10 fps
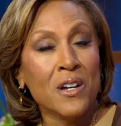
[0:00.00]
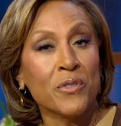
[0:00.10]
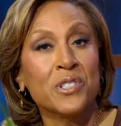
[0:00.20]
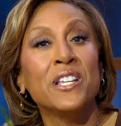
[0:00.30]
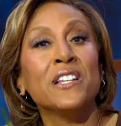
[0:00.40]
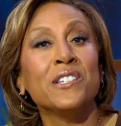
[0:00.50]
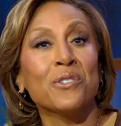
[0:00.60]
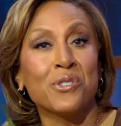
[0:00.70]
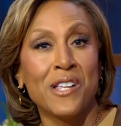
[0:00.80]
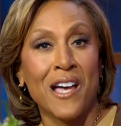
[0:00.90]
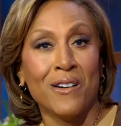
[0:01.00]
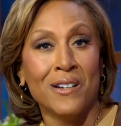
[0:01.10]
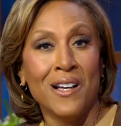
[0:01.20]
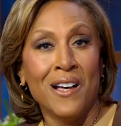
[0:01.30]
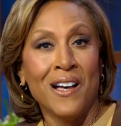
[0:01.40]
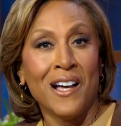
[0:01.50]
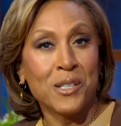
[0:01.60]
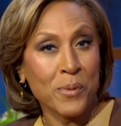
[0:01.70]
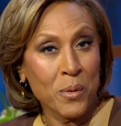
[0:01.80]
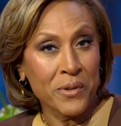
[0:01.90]
for ten years now. I
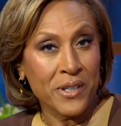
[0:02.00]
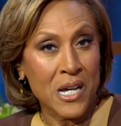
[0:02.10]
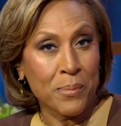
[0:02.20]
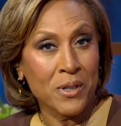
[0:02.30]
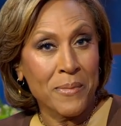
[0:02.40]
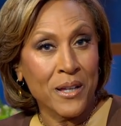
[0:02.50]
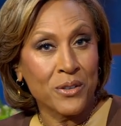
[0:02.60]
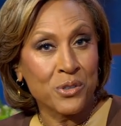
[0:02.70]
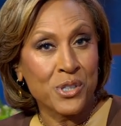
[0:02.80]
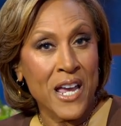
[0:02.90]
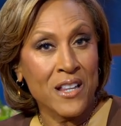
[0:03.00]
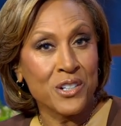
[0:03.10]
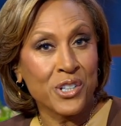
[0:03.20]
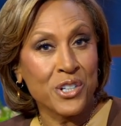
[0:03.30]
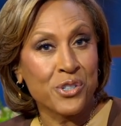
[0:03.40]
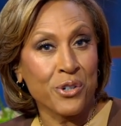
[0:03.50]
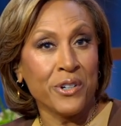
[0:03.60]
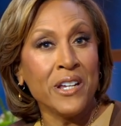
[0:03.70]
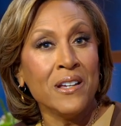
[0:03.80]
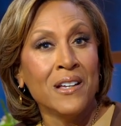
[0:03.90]
spoke with the couple about their challenging
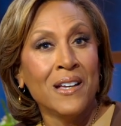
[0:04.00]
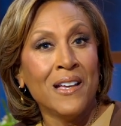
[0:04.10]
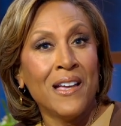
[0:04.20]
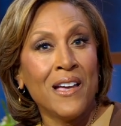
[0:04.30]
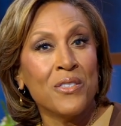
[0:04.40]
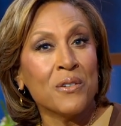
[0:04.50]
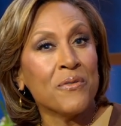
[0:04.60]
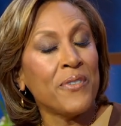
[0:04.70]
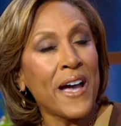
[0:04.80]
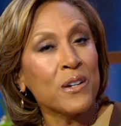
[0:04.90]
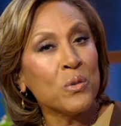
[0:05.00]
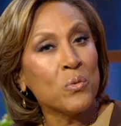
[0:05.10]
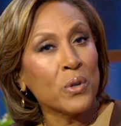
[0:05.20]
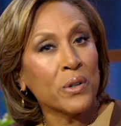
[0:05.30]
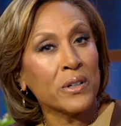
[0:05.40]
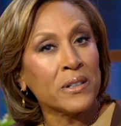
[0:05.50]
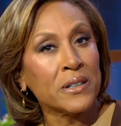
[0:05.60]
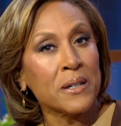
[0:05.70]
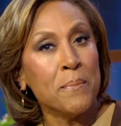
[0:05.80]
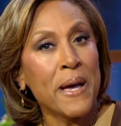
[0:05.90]
journey and their vital work
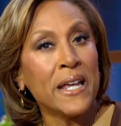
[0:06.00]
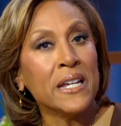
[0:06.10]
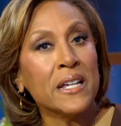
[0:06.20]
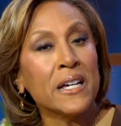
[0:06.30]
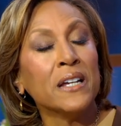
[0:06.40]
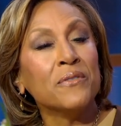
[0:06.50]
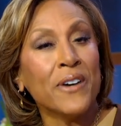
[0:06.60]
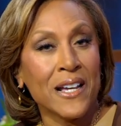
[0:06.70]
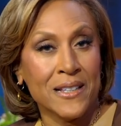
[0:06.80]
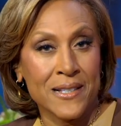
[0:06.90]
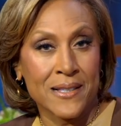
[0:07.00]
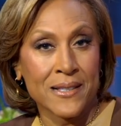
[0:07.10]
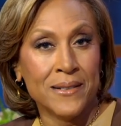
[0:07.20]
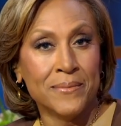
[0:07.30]
combating gun violence.